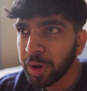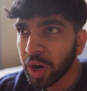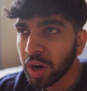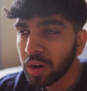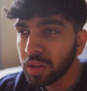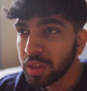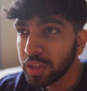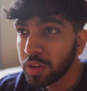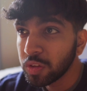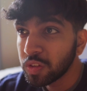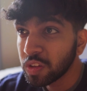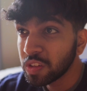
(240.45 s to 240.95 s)

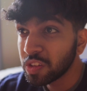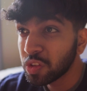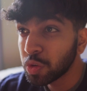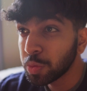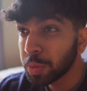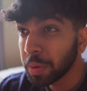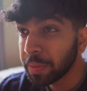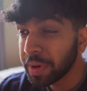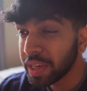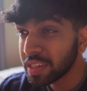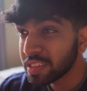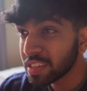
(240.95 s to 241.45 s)
currently using
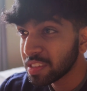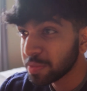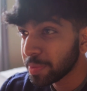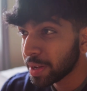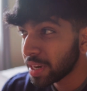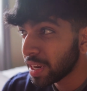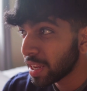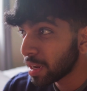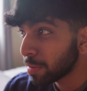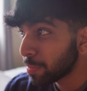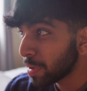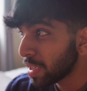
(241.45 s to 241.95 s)
Supabase as my
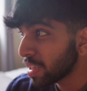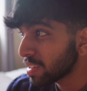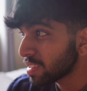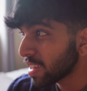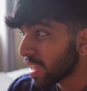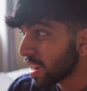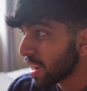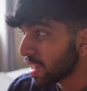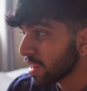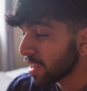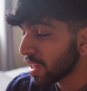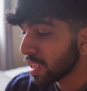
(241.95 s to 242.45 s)
database,
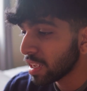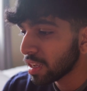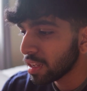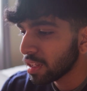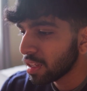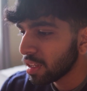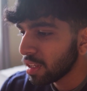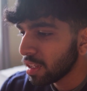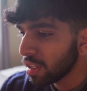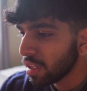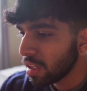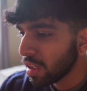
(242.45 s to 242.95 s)
and I think
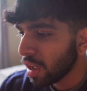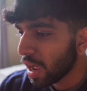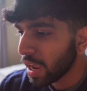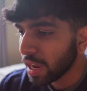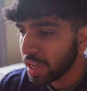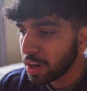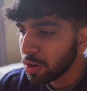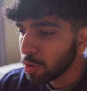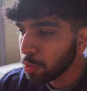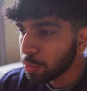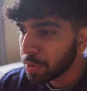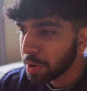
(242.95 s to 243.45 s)
I
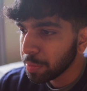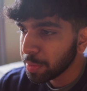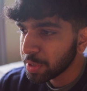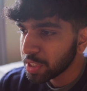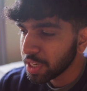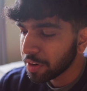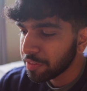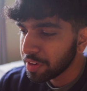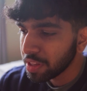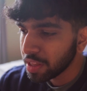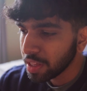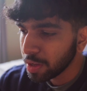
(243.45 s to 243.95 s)
can do pretty much
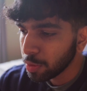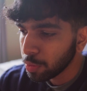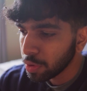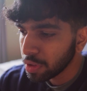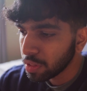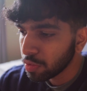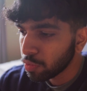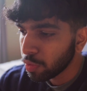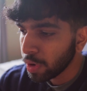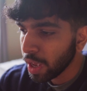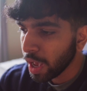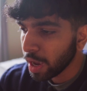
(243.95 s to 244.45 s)
everything
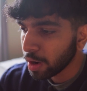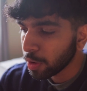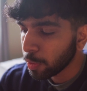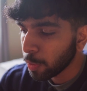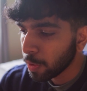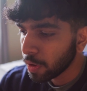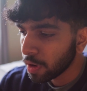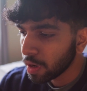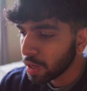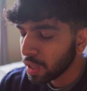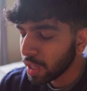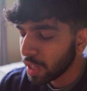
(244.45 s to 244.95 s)
with React
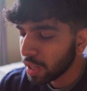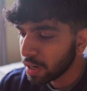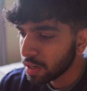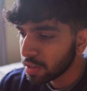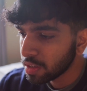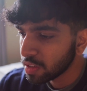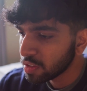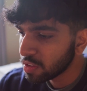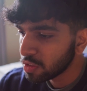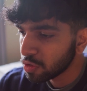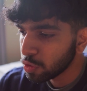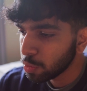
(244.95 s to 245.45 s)
Query and
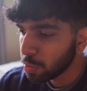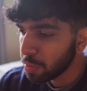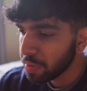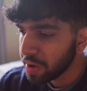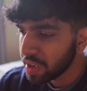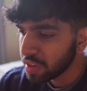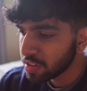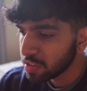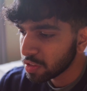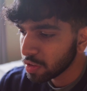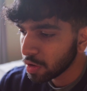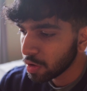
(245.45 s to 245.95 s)
just
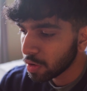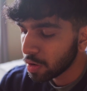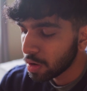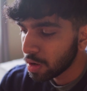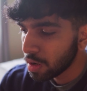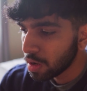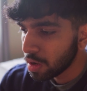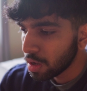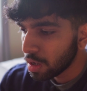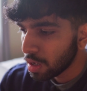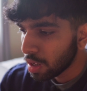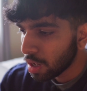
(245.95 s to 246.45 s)
Supabase. So
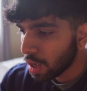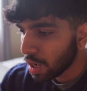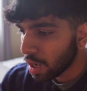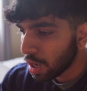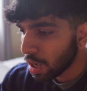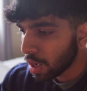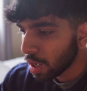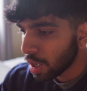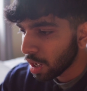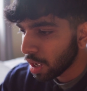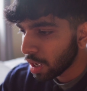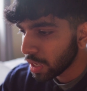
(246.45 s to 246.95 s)

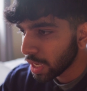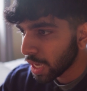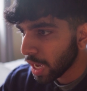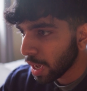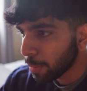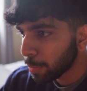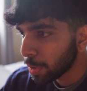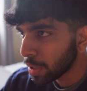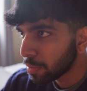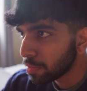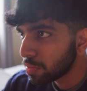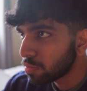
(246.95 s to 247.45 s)
yeah,
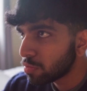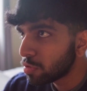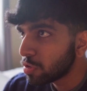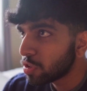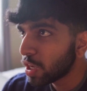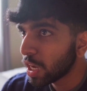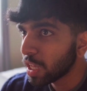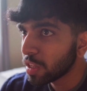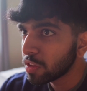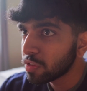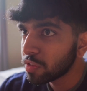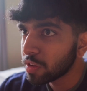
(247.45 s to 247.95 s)
I'm going to
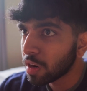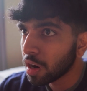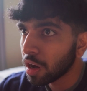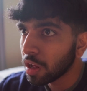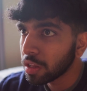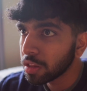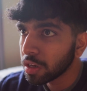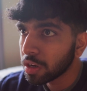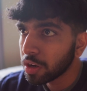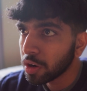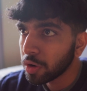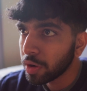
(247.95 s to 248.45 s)
transfer all
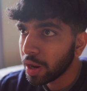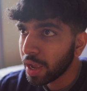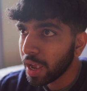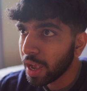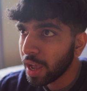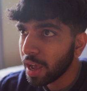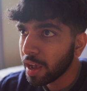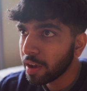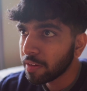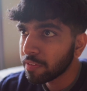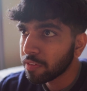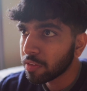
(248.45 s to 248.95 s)
the code I
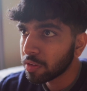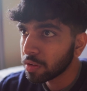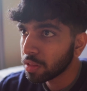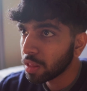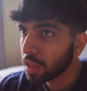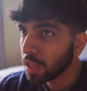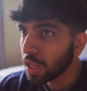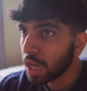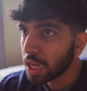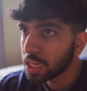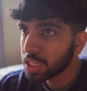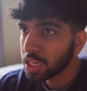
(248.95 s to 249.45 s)
have, or
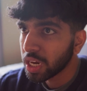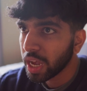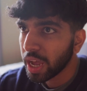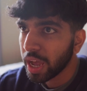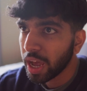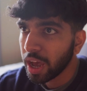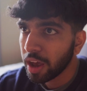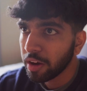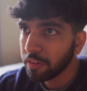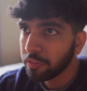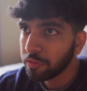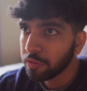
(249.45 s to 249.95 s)
the logic I
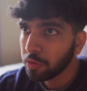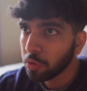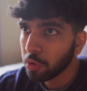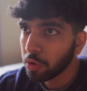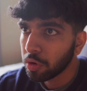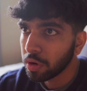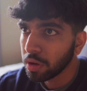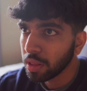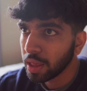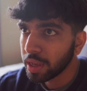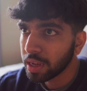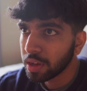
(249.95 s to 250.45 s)
have
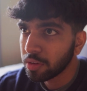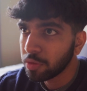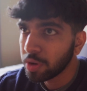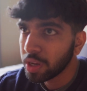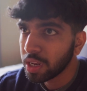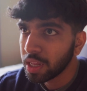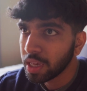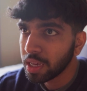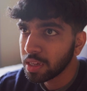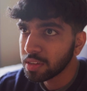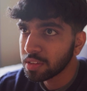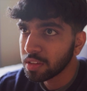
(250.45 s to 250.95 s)
for like
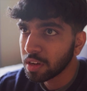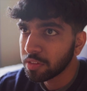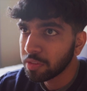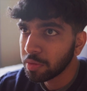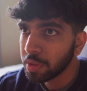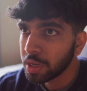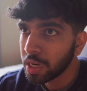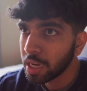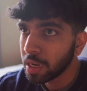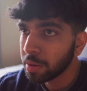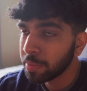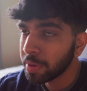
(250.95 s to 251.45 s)
reading stuff from
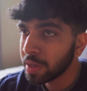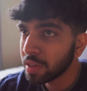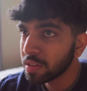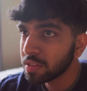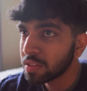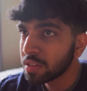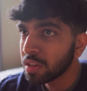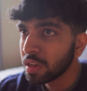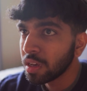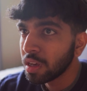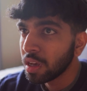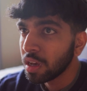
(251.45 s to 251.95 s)
the
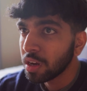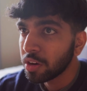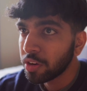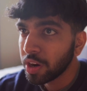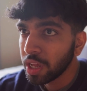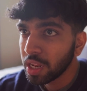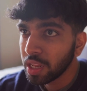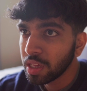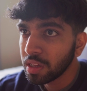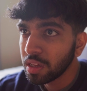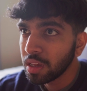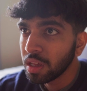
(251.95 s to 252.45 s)
database,
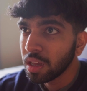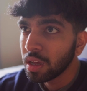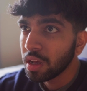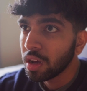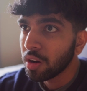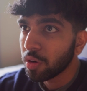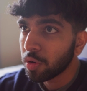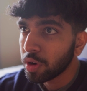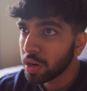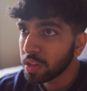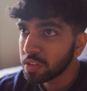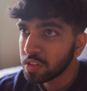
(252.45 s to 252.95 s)
creating
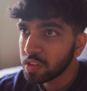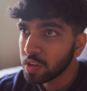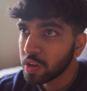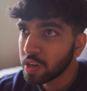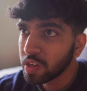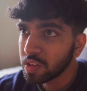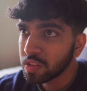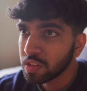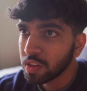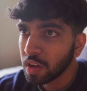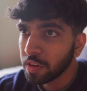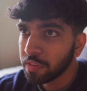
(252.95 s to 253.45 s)
or
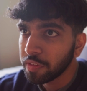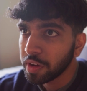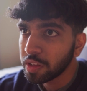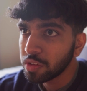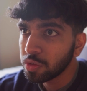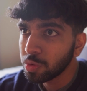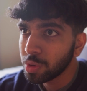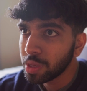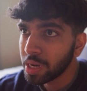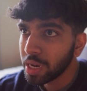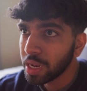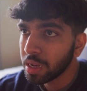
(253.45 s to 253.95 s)
inserting stuff
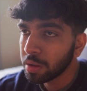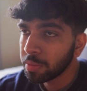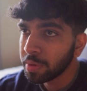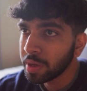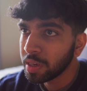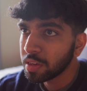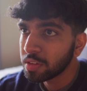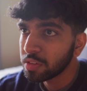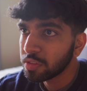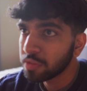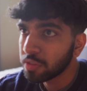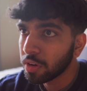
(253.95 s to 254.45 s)
into the
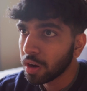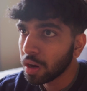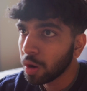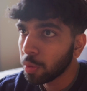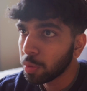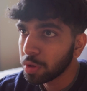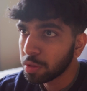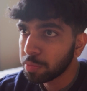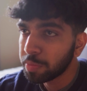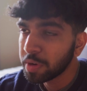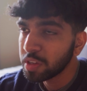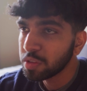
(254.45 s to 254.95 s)
database
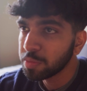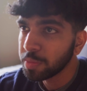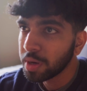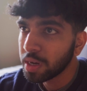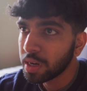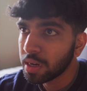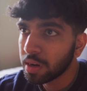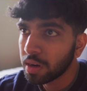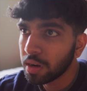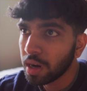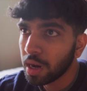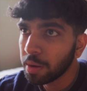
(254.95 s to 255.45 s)
with
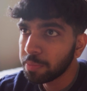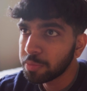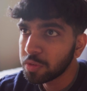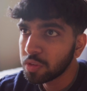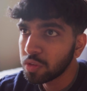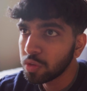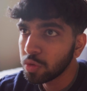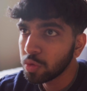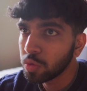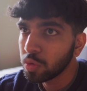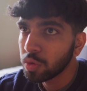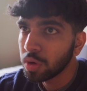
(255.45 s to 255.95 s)
Prisma up
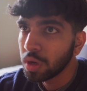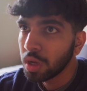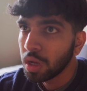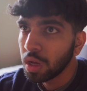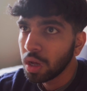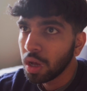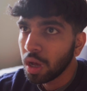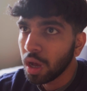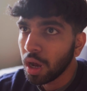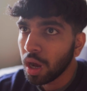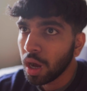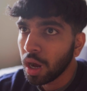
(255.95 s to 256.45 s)
to
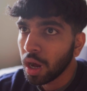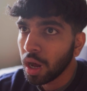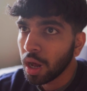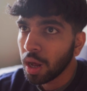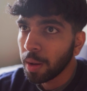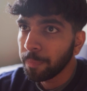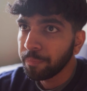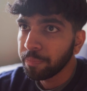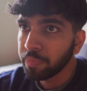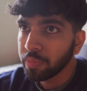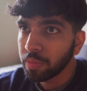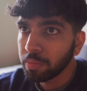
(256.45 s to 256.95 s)

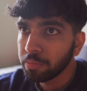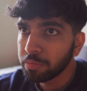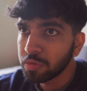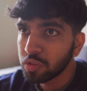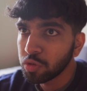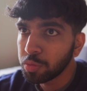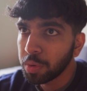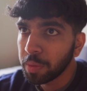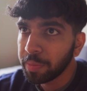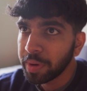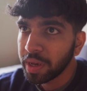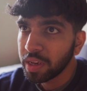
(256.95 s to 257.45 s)

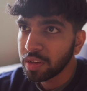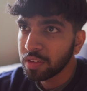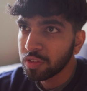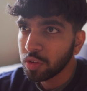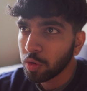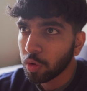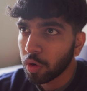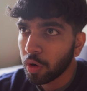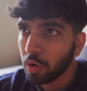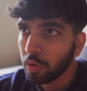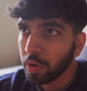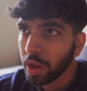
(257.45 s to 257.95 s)
Supabase
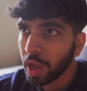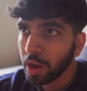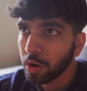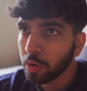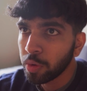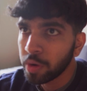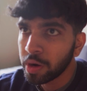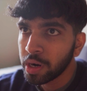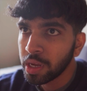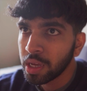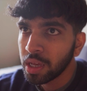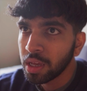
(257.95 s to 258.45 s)
or React
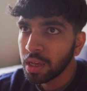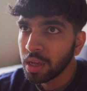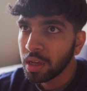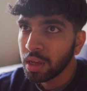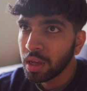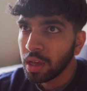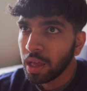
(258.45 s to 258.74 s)
Query.